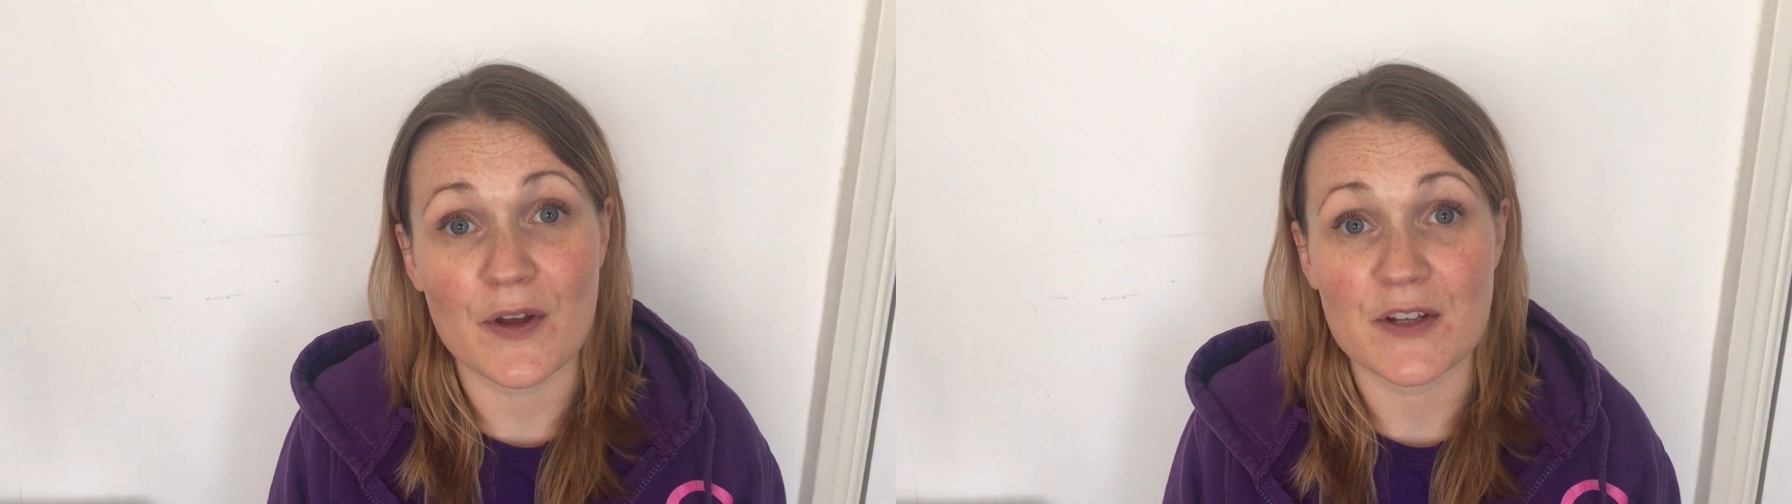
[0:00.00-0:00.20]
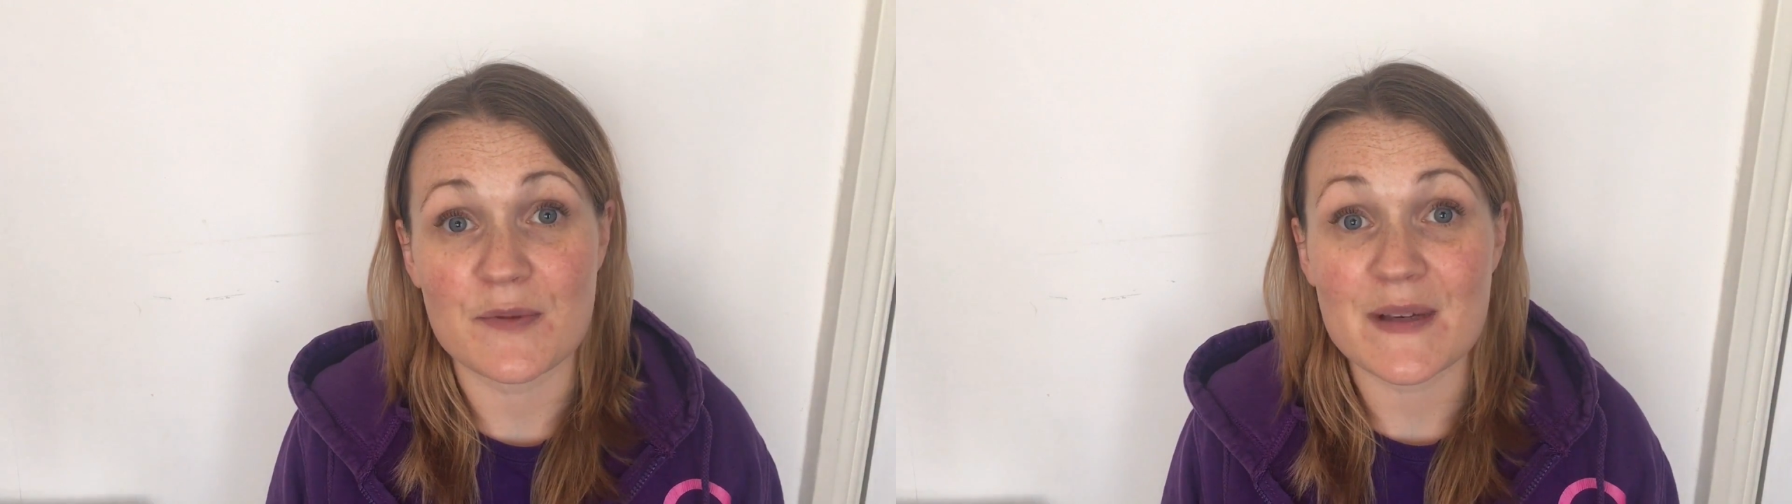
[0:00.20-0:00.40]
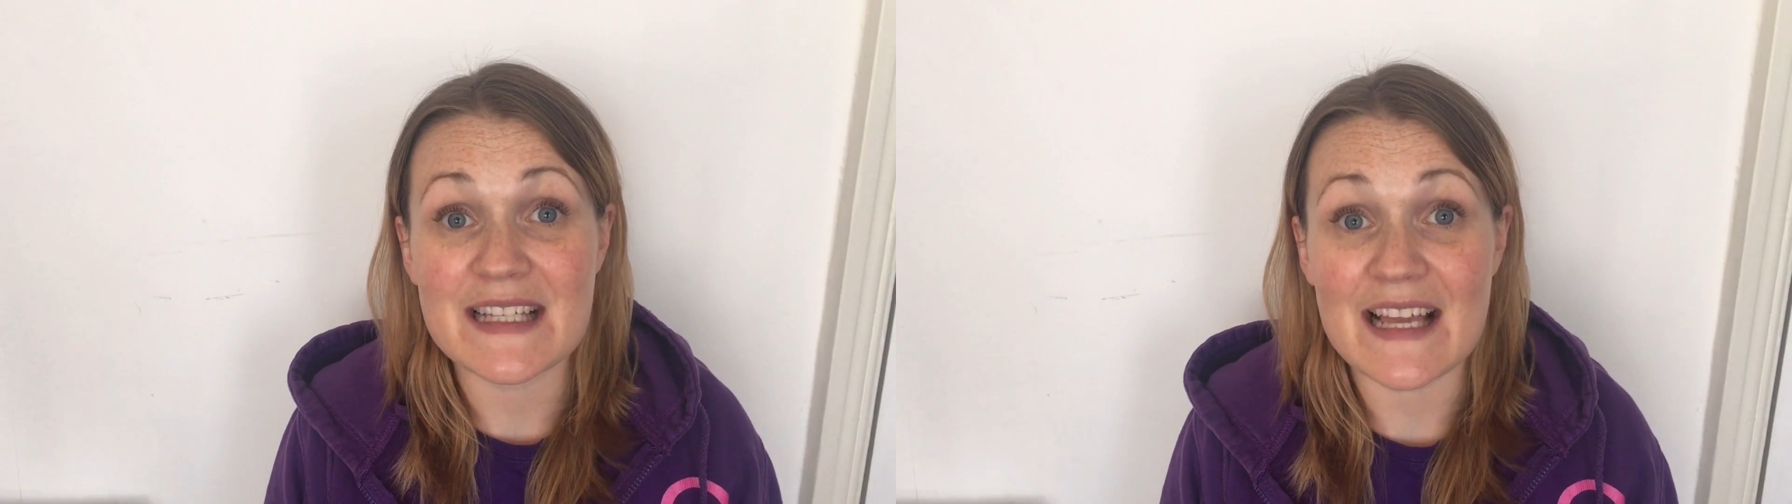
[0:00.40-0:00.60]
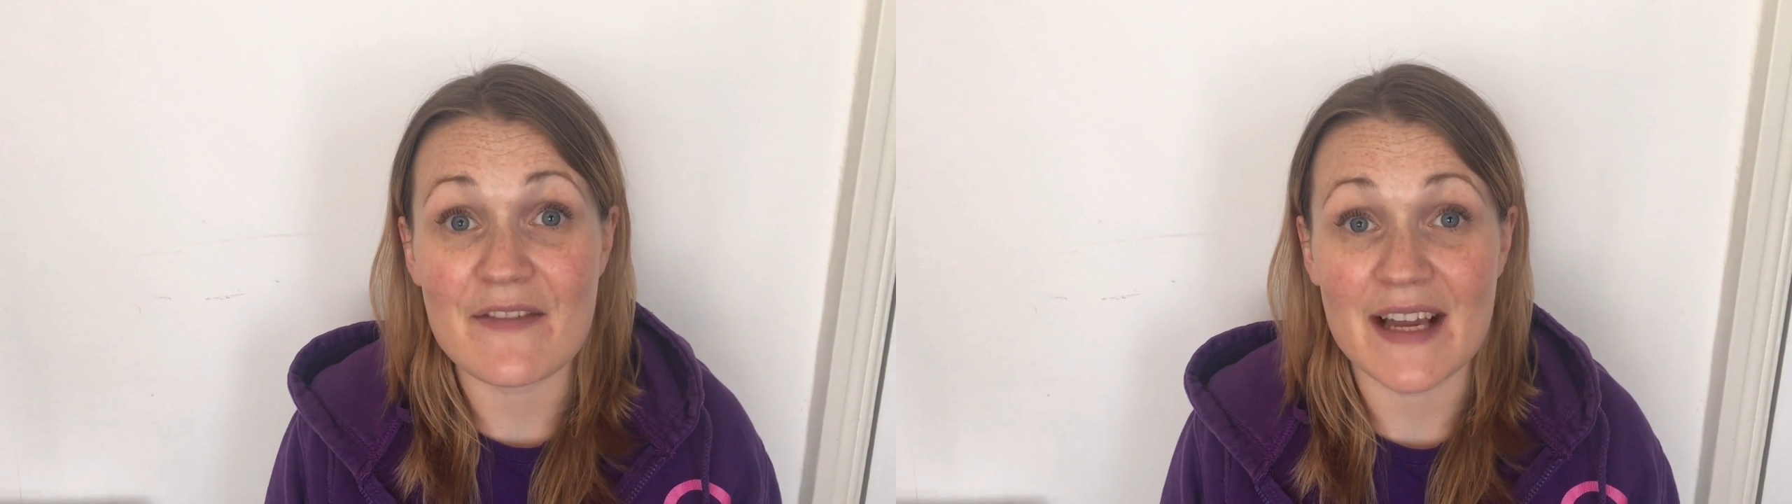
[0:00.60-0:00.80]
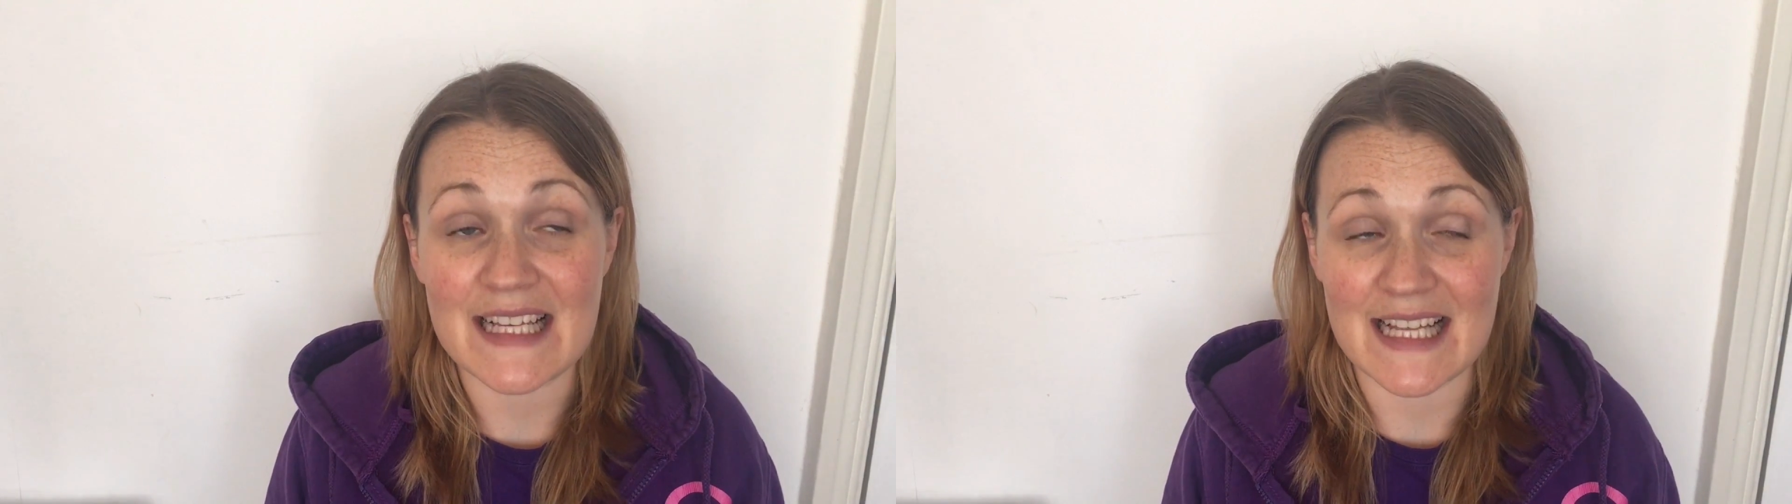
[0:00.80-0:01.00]
those
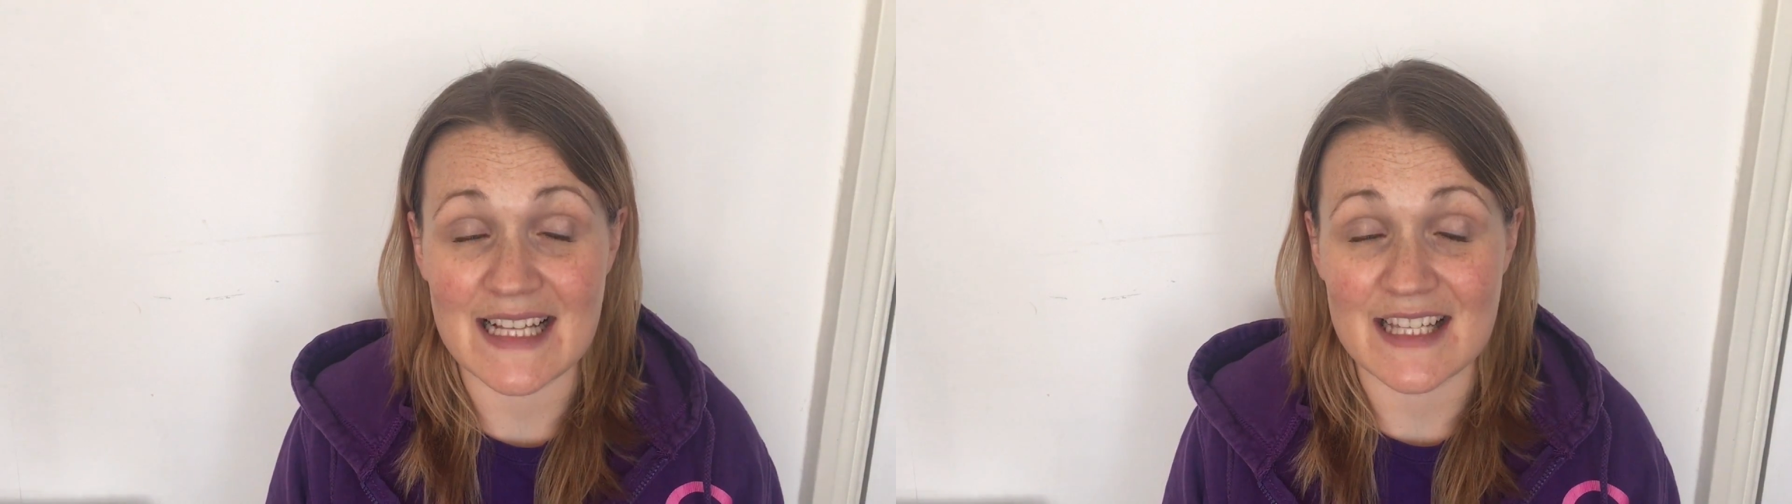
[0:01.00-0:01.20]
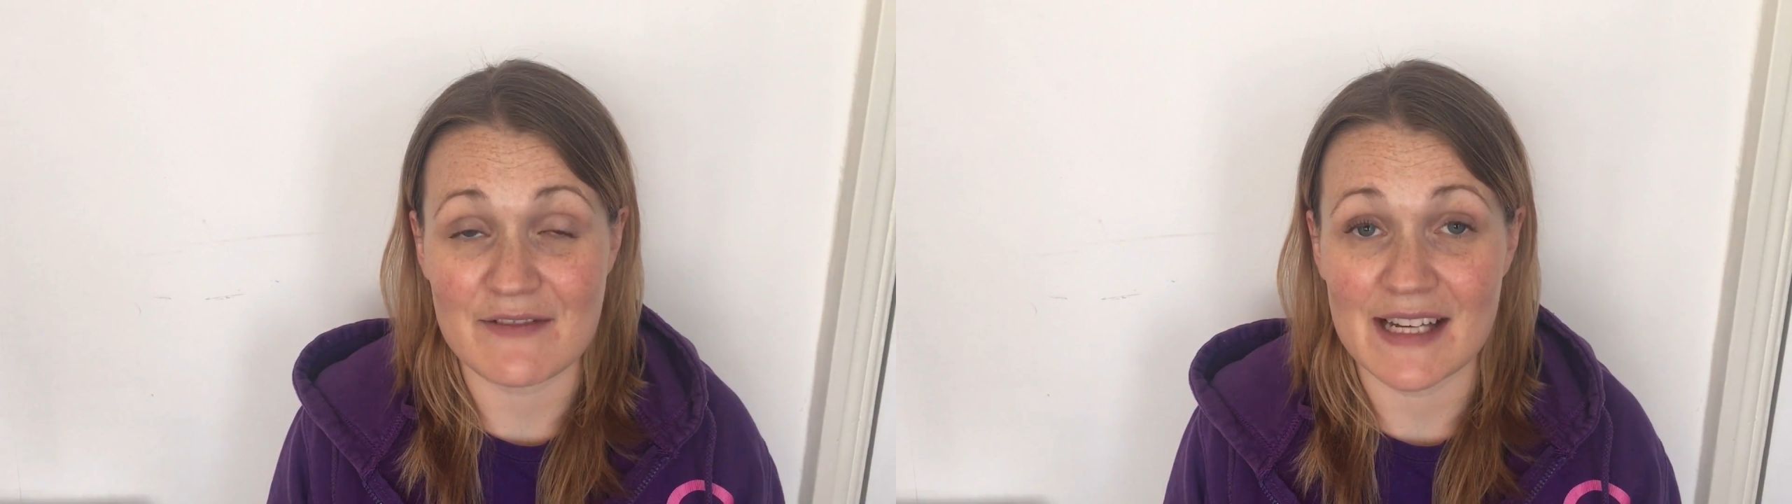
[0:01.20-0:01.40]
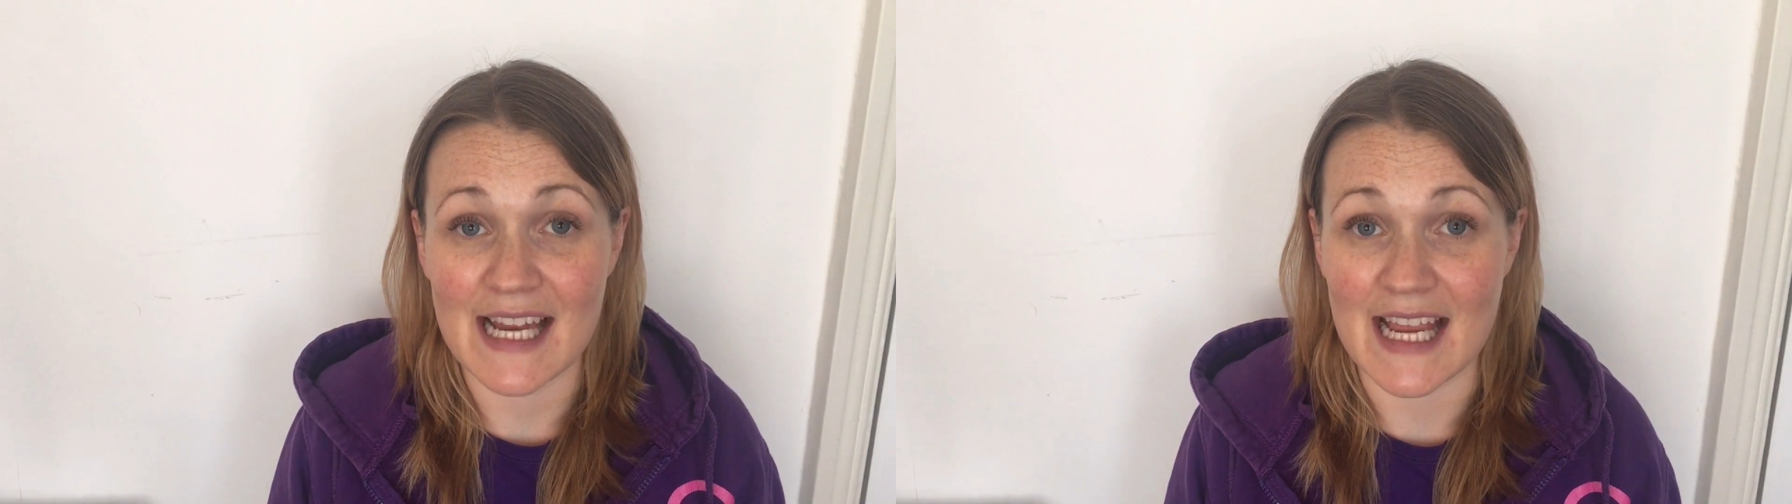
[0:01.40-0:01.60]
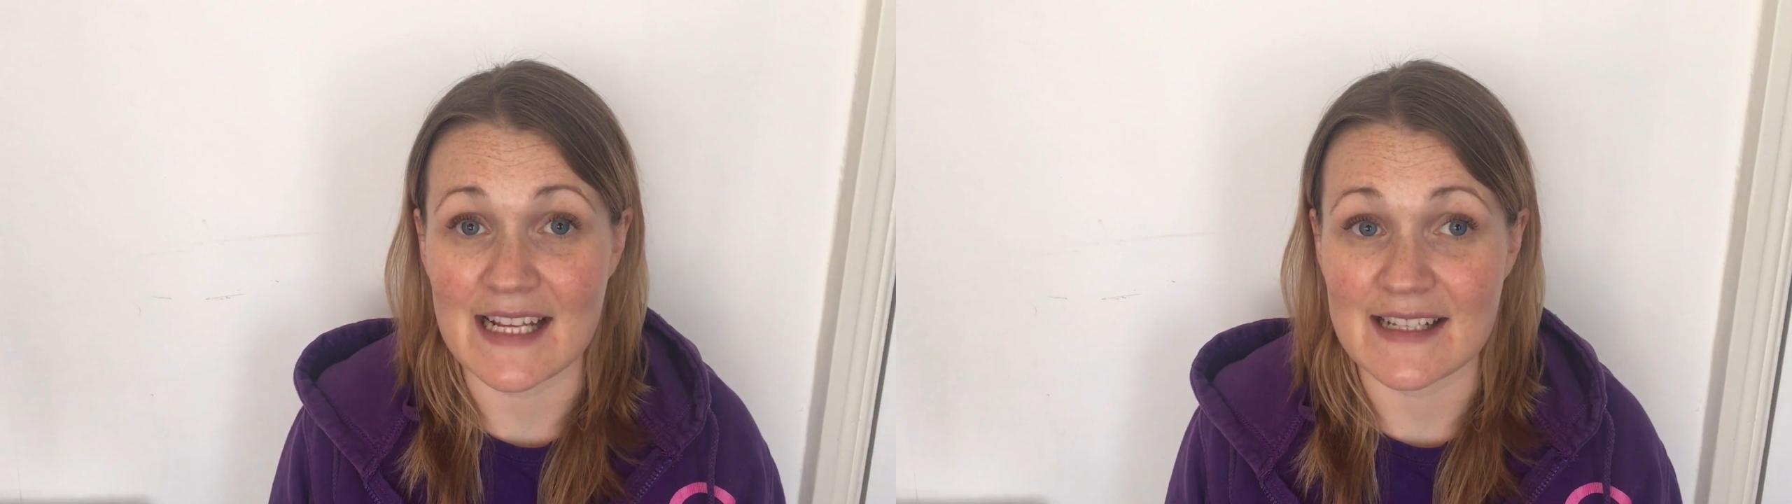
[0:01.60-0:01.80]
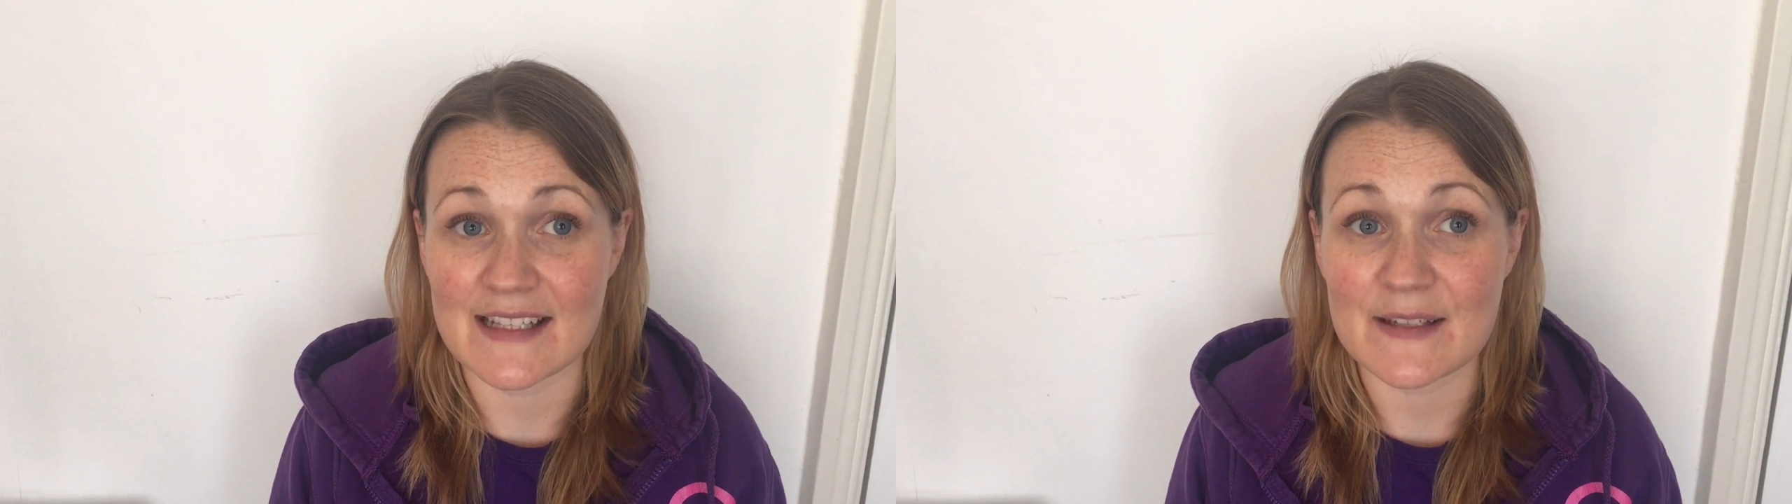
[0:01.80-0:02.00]
specific sensory
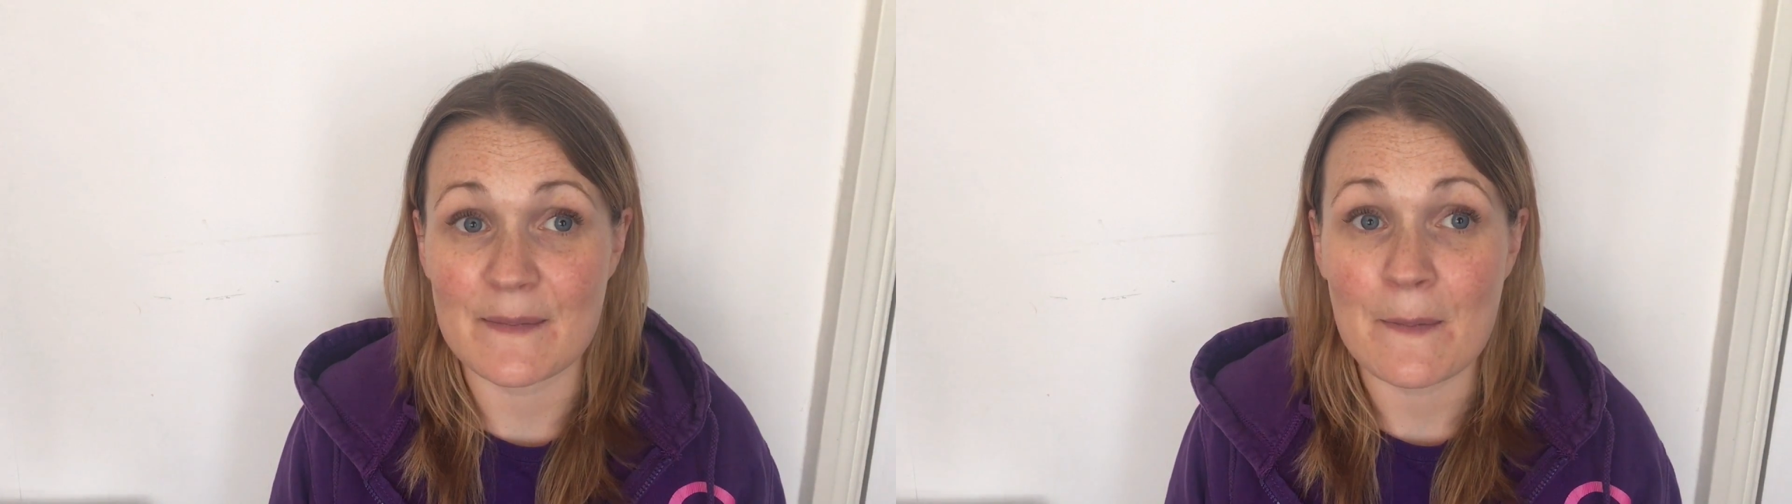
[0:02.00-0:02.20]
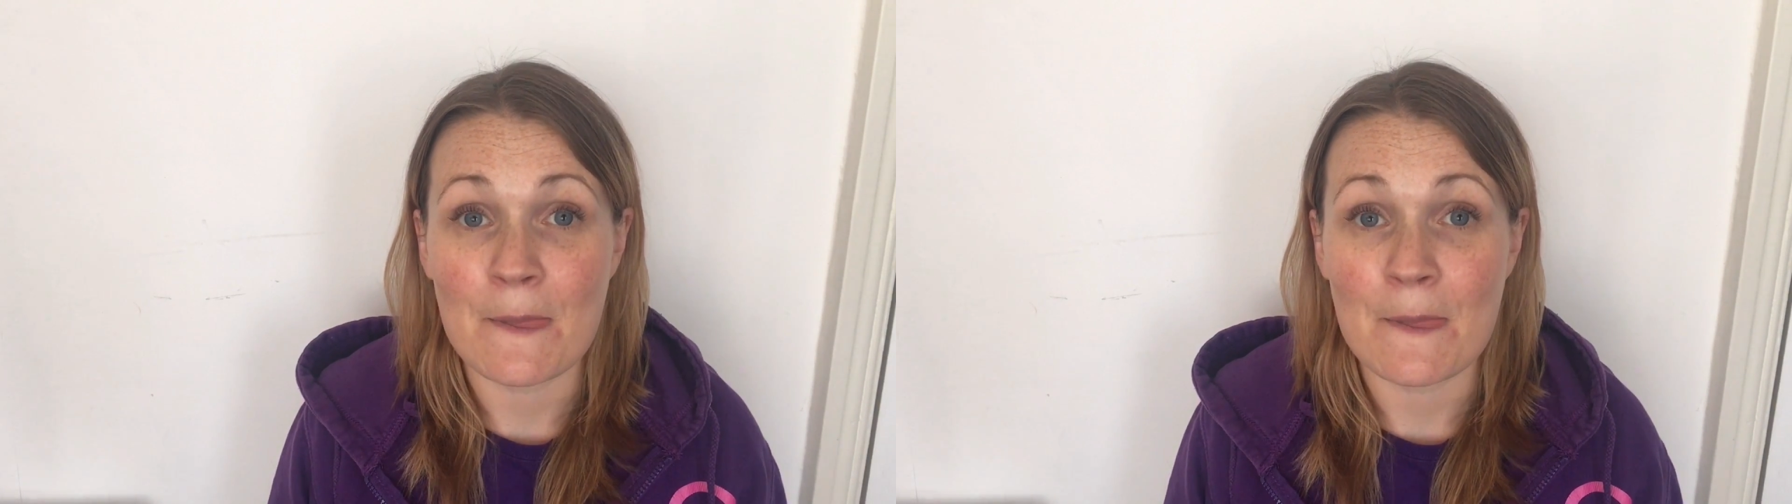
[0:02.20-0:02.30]
needs.